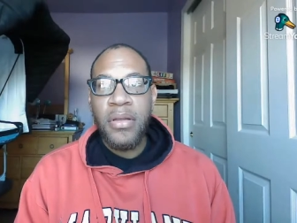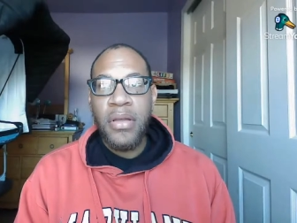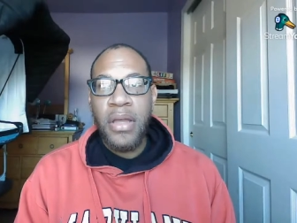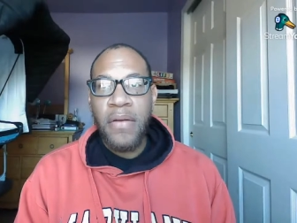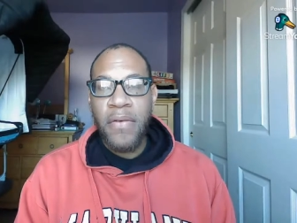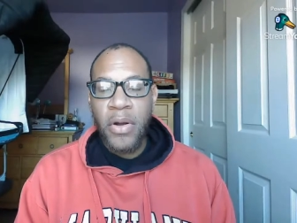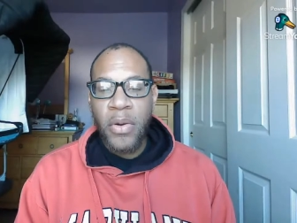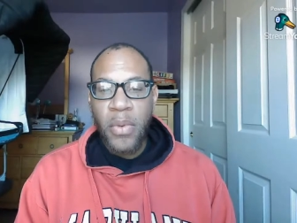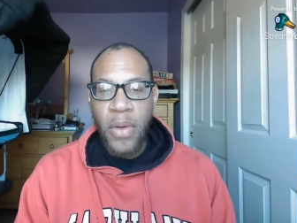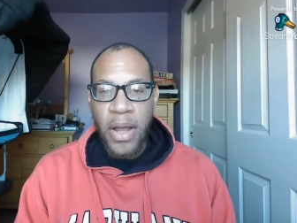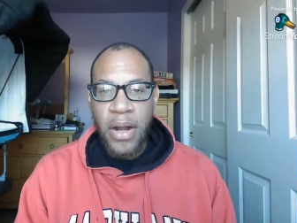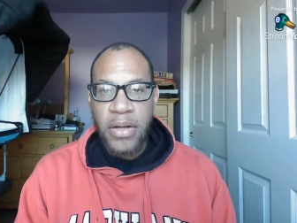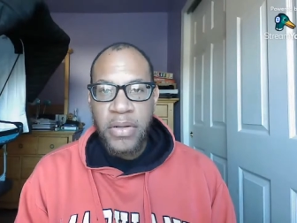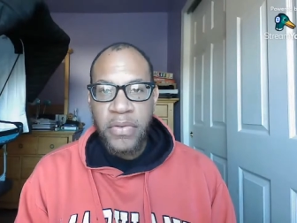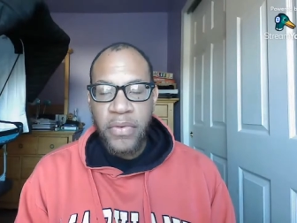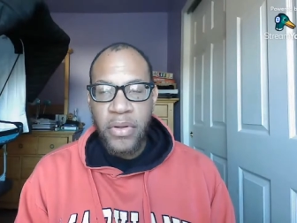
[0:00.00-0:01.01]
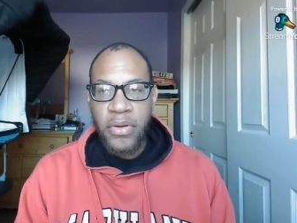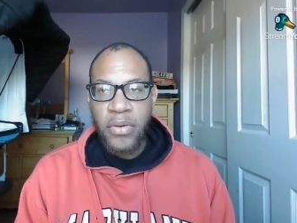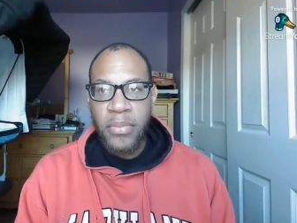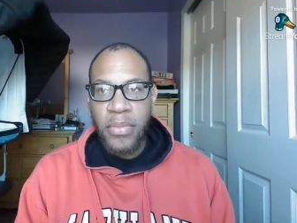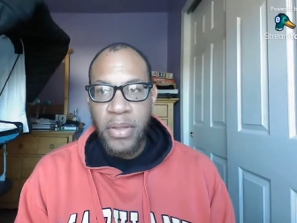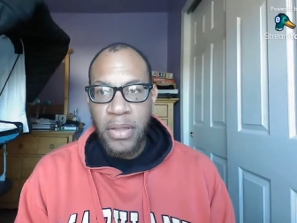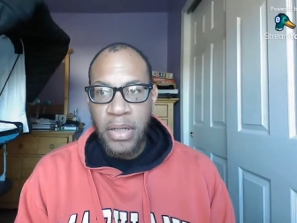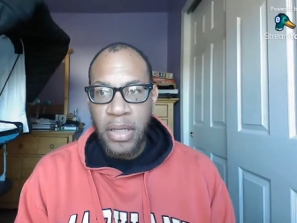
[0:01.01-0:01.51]
it requires
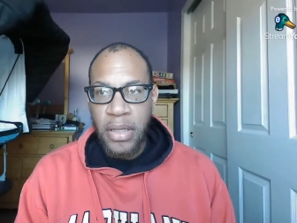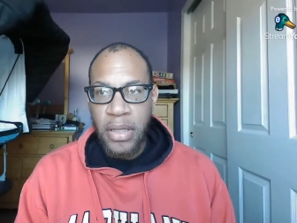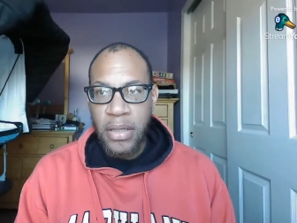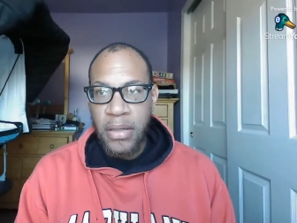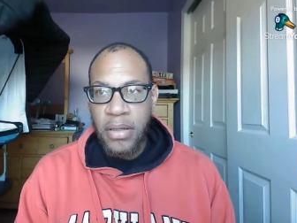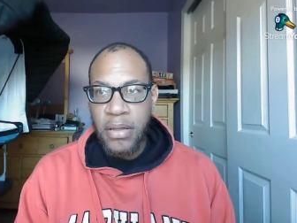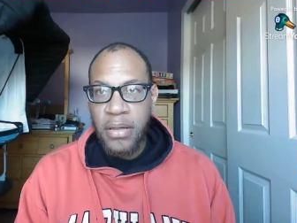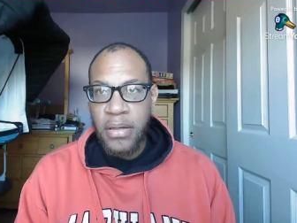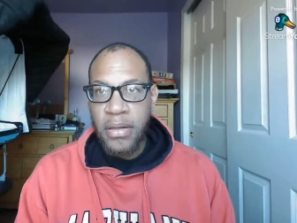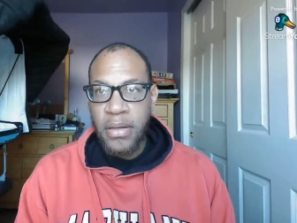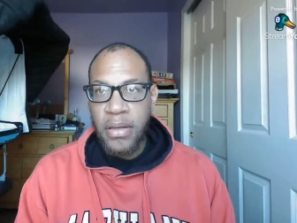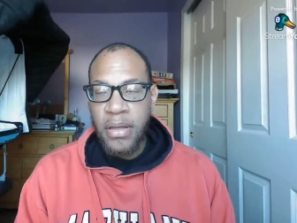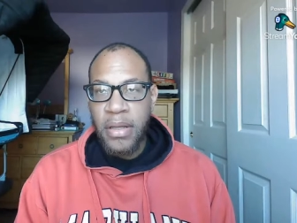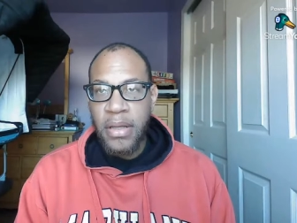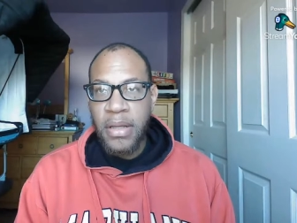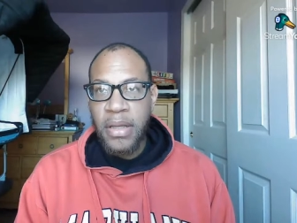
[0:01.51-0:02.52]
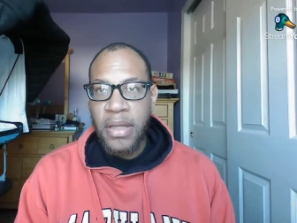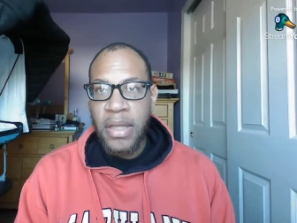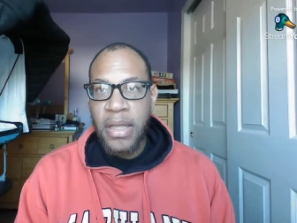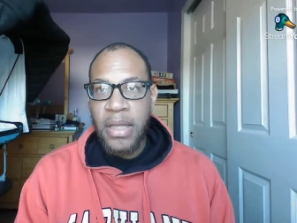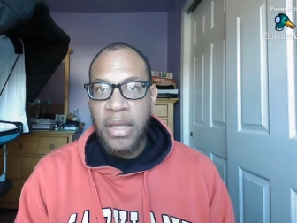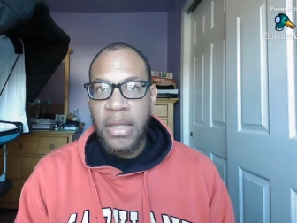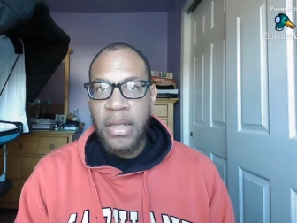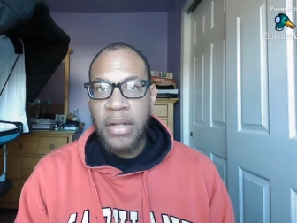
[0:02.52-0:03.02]
vulnerability,
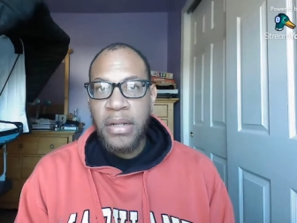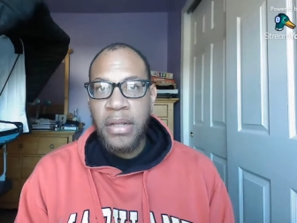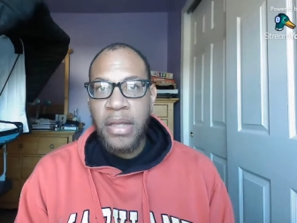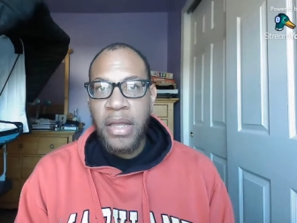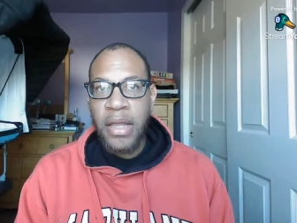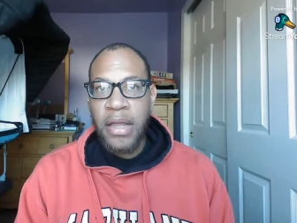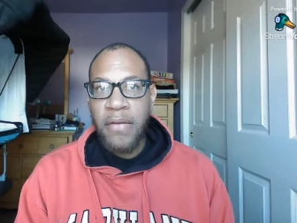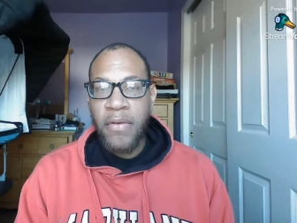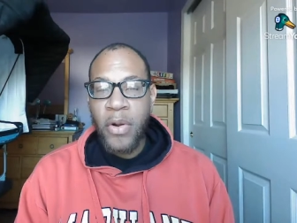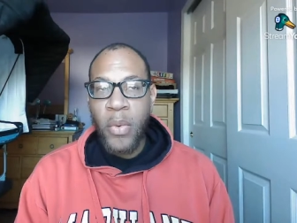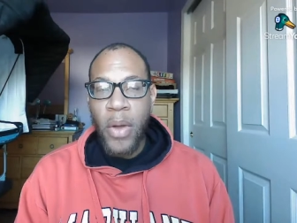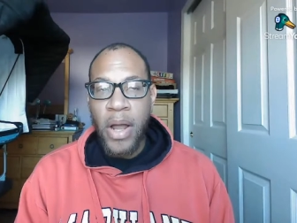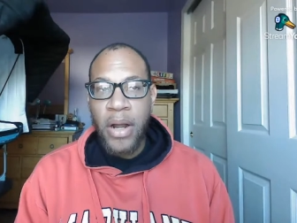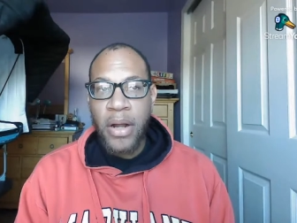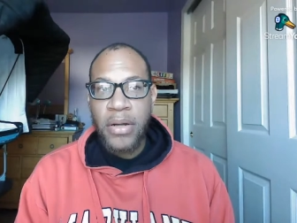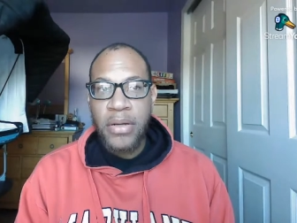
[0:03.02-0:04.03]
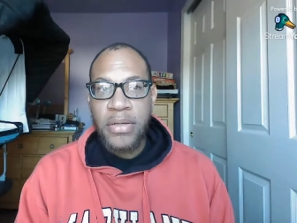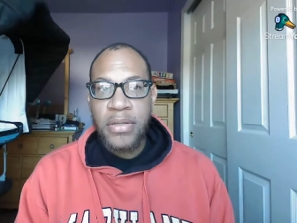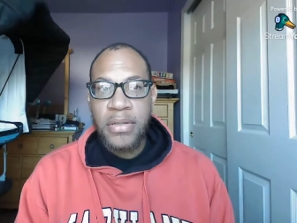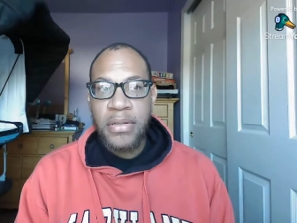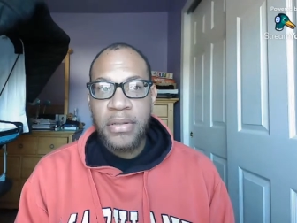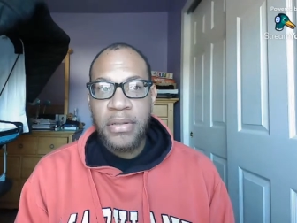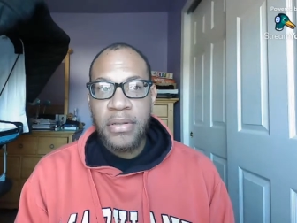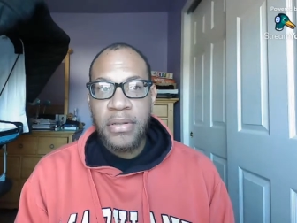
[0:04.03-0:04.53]
and it
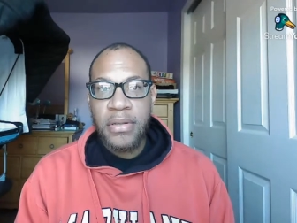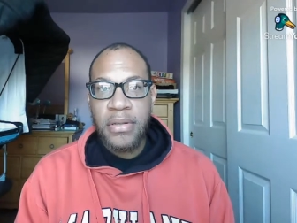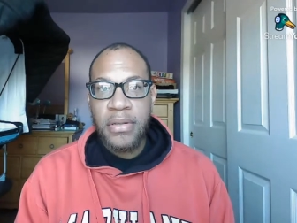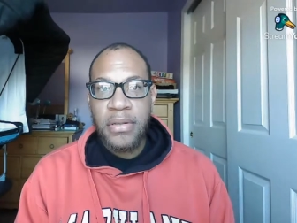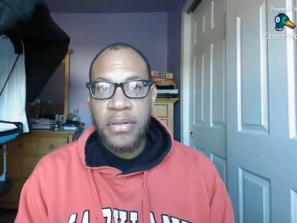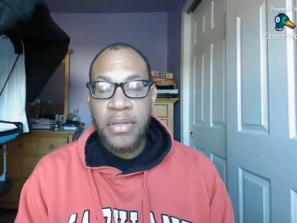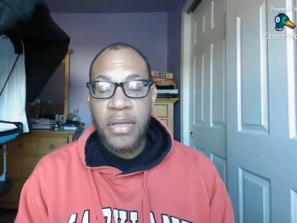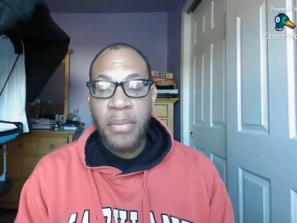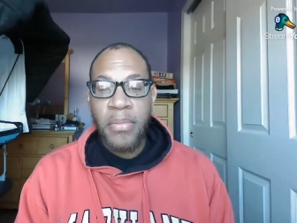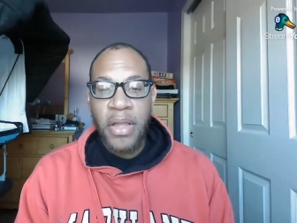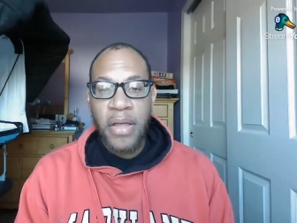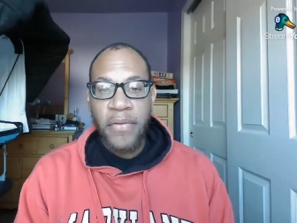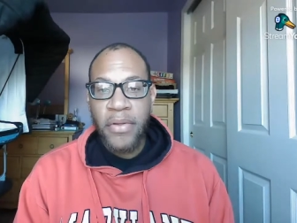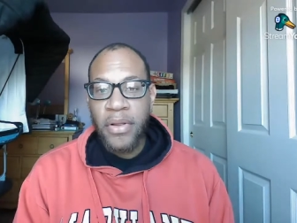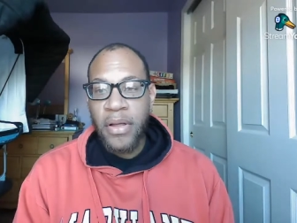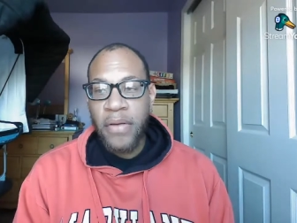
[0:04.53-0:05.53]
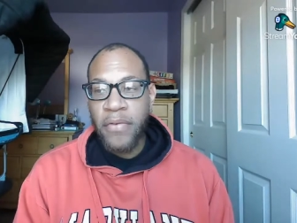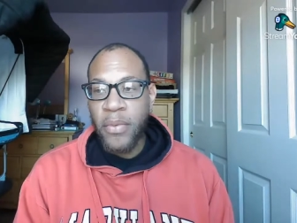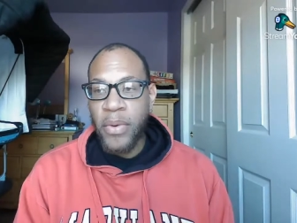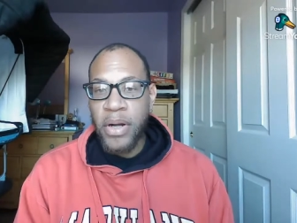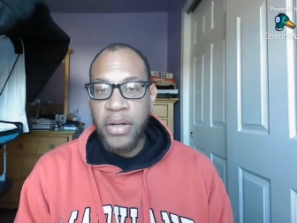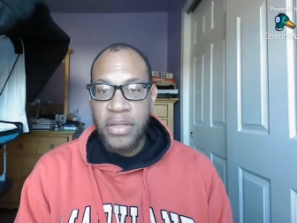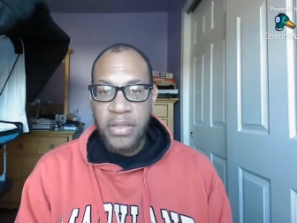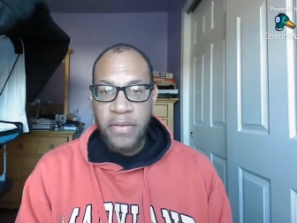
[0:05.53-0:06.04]
requires some level of
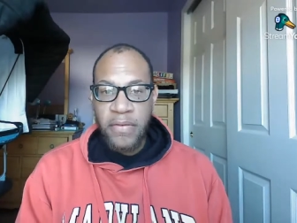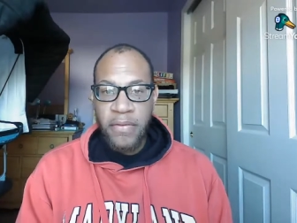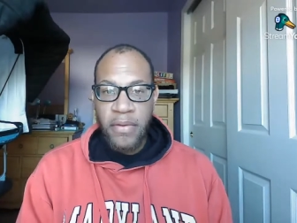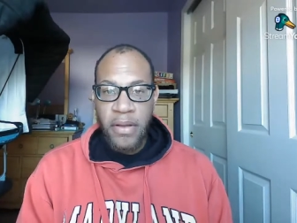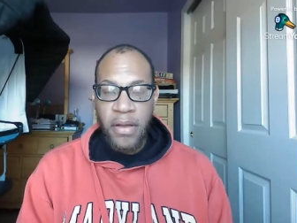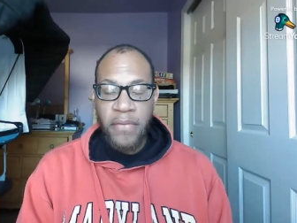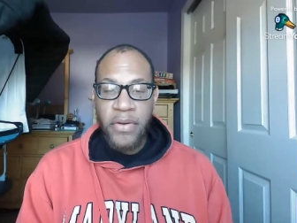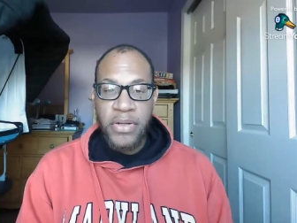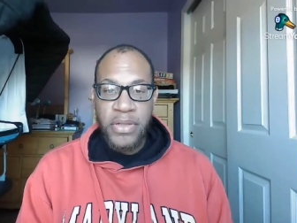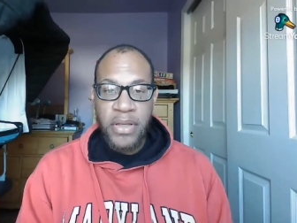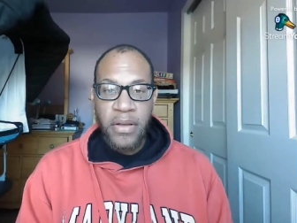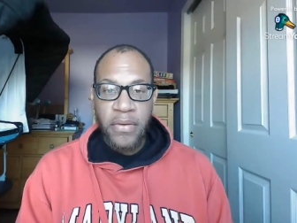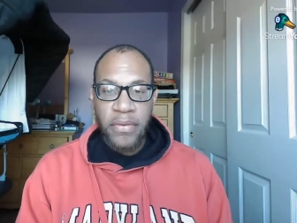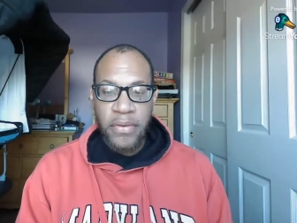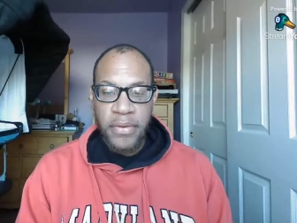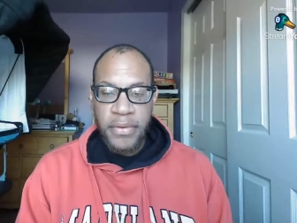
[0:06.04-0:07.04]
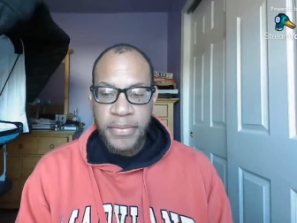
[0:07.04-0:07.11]
awareness of yourself.